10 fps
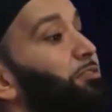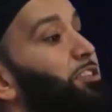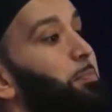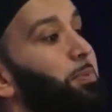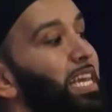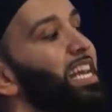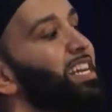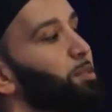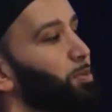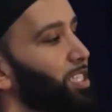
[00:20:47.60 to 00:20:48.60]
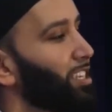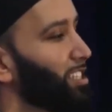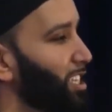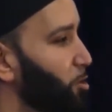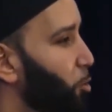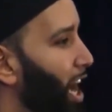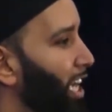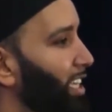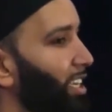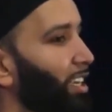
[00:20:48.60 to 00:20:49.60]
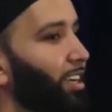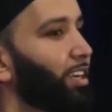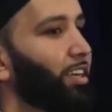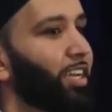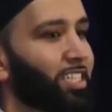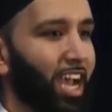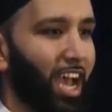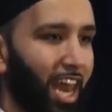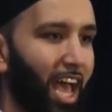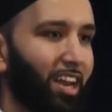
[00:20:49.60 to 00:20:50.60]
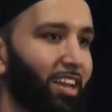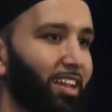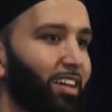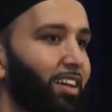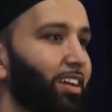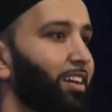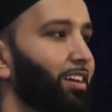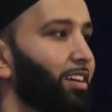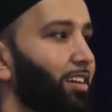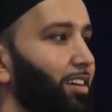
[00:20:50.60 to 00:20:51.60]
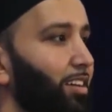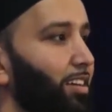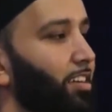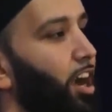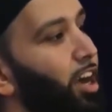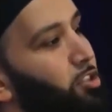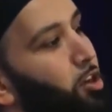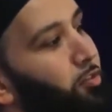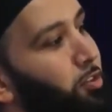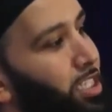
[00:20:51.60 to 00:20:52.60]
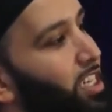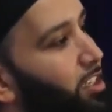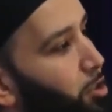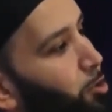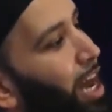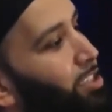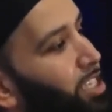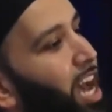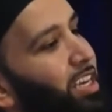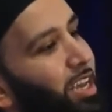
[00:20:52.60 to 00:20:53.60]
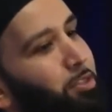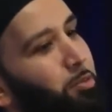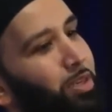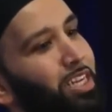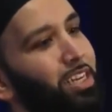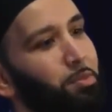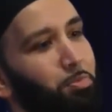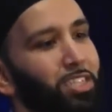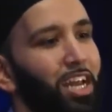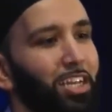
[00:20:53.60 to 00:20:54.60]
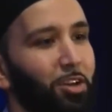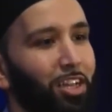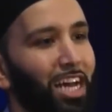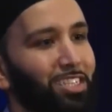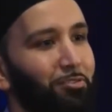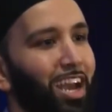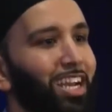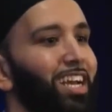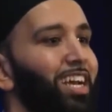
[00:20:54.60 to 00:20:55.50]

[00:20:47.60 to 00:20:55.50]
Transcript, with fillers: Jibril is presenting you wine, is it halal? All right, so if you see a dude outside named Jibreel and he's presenting you a glass of wine,